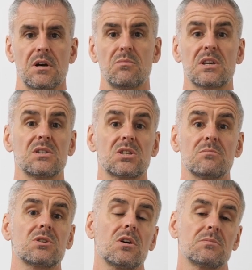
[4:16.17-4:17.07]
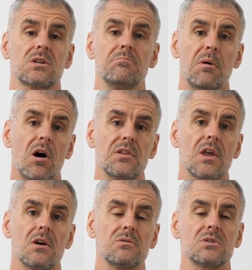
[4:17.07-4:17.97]
And we can sometimes combine
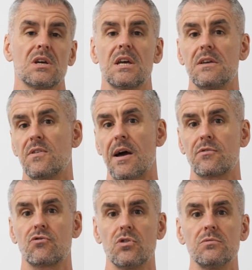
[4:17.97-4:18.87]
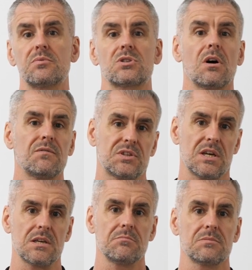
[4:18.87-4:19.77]
those if you have groups of
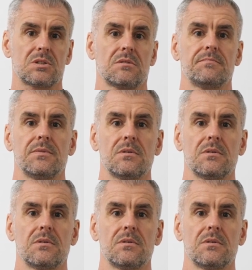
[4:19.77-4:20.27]
teams.